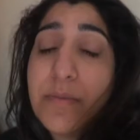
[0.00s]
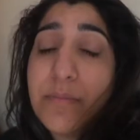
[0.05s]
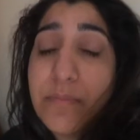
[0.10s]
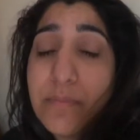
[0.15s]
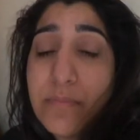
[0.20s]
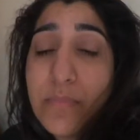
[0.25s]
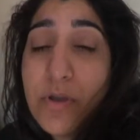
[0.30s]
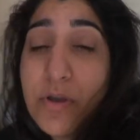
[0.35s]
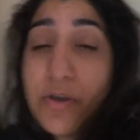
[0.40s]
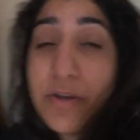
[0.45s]

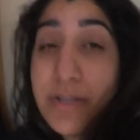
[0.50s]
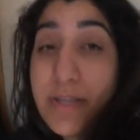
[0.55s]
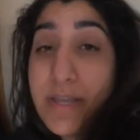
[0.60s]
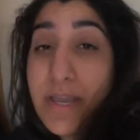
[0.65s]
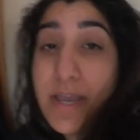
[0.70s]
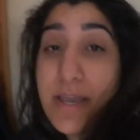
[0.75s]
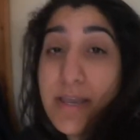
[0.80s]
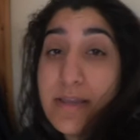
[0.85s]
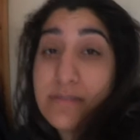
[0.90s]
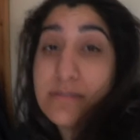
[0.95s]
Morning,
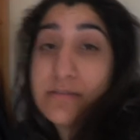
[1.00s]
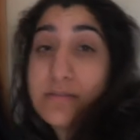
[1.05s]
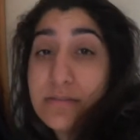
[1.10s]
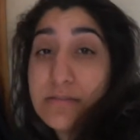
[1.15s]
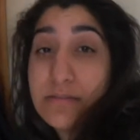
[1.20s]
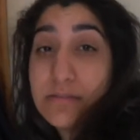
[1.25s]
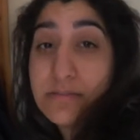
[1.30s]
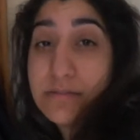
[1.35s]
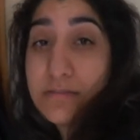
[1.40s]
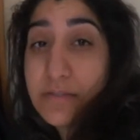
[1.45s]
guys.
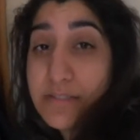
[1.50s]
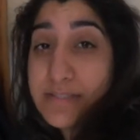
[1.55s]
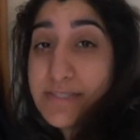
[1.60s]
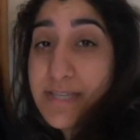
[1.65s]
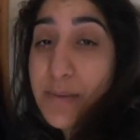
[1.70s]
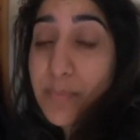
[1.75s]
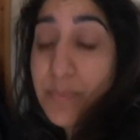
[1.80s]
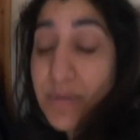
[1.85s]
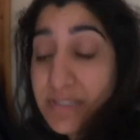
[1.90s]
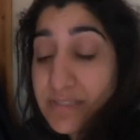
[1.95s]
So it's
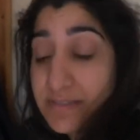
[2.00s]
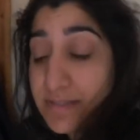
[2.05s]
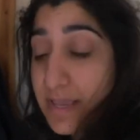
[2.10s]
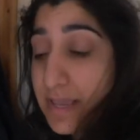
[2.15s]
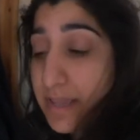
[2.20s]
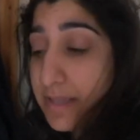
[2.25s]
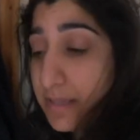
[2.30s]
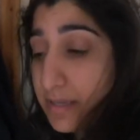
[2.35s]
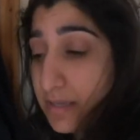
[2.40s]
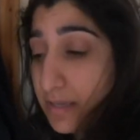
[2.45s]

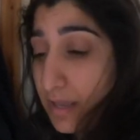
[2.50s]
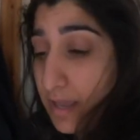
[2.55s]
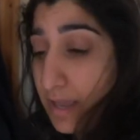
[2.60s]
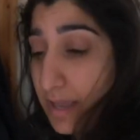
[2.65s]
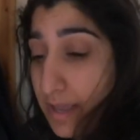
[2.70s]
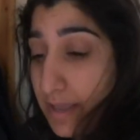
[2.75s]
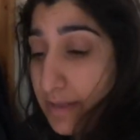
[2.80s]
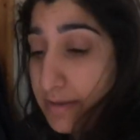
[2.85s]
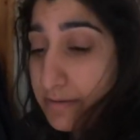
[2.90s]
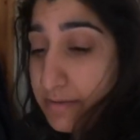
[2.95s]
8:30,
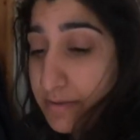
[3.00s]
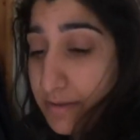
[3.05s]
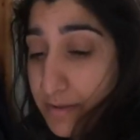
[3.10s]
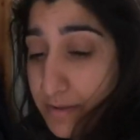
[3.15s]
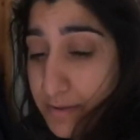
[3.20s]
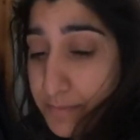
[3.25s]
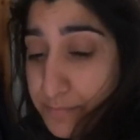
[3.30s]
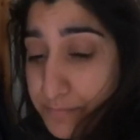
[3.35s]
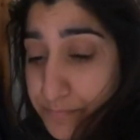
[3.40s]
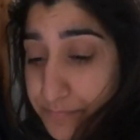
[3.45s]

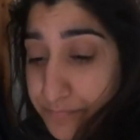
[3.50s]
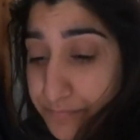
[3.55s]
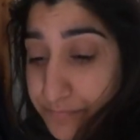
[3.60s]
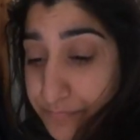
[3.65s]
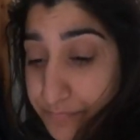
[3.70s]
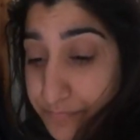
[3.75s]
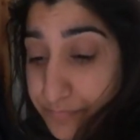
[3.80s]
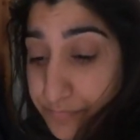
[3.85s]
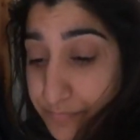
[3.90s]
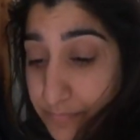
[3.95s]
and
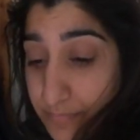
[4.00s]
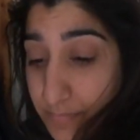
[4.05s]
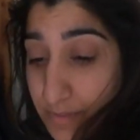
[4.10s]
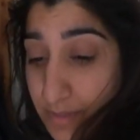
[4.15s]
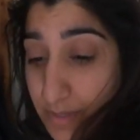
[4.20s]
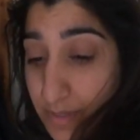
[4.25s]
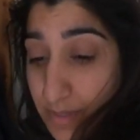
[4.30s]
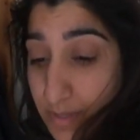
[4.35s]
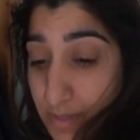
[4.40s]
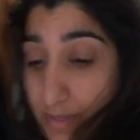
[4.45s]

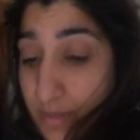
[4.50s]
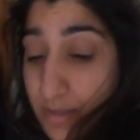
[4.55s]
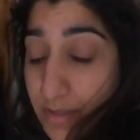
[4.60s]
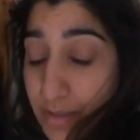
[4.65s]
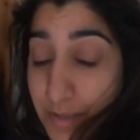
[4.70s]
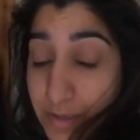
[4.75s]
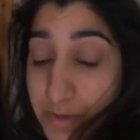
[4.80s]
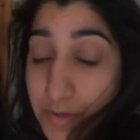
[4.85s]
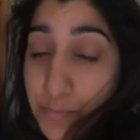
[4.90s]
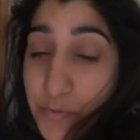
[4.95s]

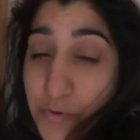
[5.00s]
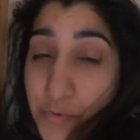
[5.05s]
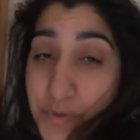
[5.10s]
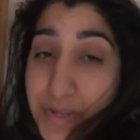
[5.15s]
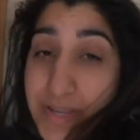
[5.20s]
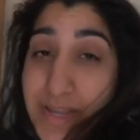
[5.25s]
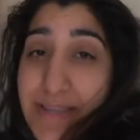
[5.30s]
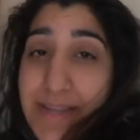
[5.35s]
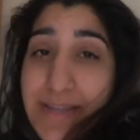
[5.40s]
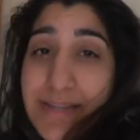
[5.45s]
I'm
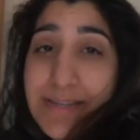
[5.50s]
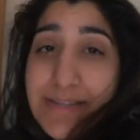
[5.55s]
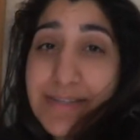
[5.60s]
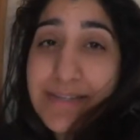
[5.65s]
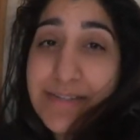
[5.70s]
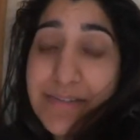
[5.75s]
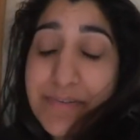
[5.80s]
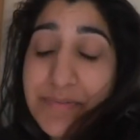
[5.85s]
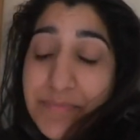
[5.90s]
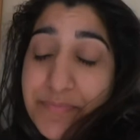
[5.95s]
awake.
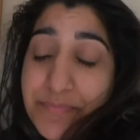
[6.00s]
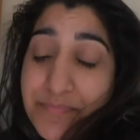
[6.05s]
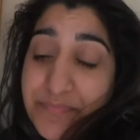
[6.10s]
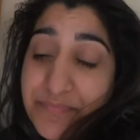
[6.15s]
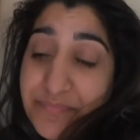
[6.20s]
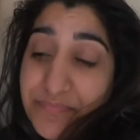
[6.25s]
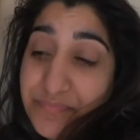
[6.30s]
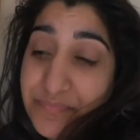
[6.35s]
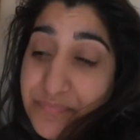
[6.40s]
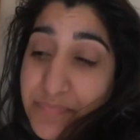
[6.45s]

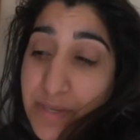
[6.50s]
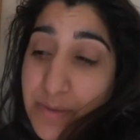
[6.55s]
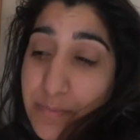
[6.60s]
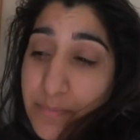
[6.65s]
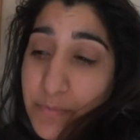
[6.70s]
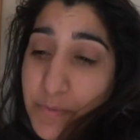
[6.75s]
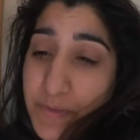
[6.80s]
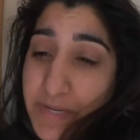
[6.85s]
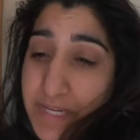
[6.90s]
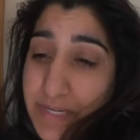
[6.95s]
So I'm
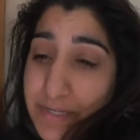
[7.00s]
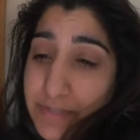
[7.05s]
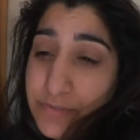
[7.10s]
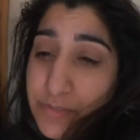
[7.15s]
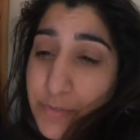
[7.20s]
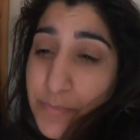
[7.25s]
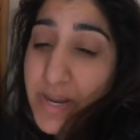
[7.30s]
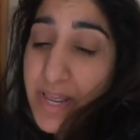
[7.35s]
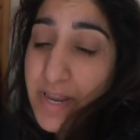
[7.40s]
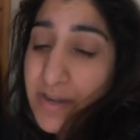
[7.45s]
going
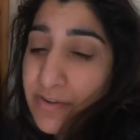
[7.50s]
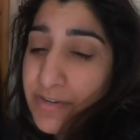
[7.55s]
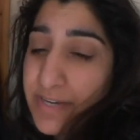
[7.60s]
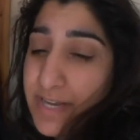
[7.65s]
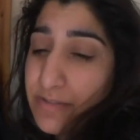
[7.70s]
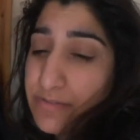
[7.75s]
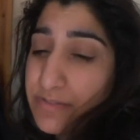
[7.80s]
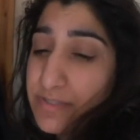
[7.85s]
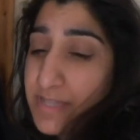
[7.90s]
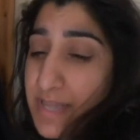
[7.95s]
to head on
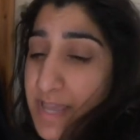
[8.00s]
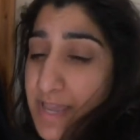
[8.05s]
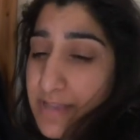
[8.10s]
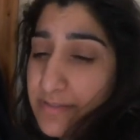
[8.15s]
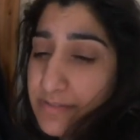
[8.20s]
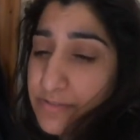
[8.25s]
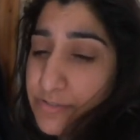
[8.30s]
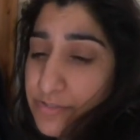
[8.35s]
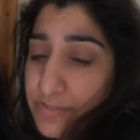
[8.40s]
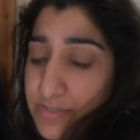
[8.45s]
downstairs
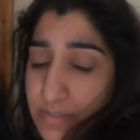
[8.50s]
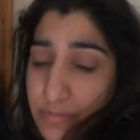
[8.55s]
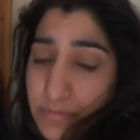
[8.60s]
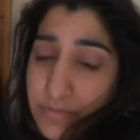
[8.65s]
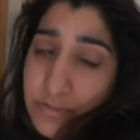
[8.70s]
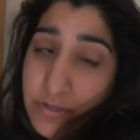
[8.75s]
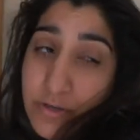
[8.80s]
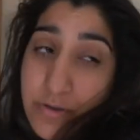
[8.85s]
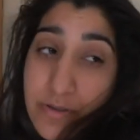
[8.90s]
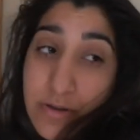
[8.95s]
and just see
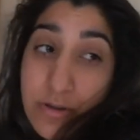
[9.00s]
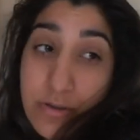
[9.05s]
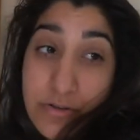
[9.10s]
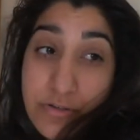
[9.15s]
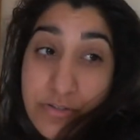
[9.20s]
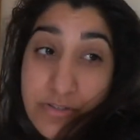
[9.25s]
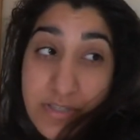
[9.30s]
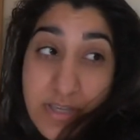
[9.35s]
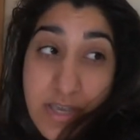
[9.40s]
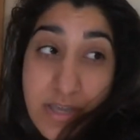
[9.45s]
what's going on
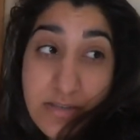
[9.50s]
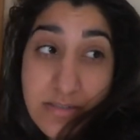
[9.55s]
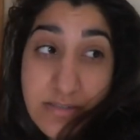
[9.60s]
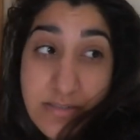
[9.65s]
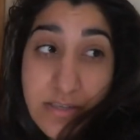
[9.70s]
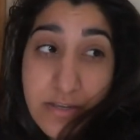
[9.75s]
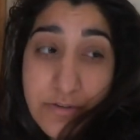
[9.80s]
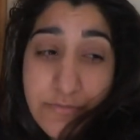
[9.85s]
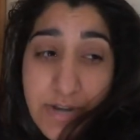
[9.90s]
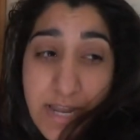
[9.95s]
and just kind of
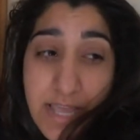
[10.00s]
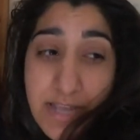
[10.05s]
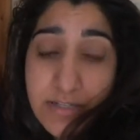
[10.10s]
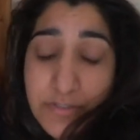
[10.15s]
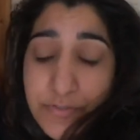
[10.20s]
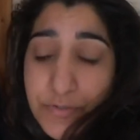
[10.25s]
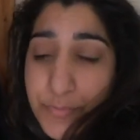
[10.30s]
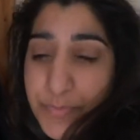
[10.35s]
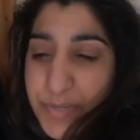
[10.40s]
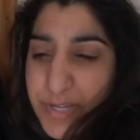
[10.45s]
sit and relax
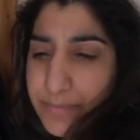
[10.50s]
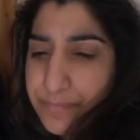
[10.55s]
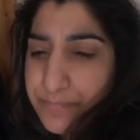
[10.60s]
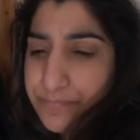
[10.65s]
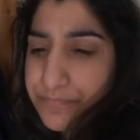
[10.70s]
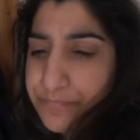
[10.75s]
for a bit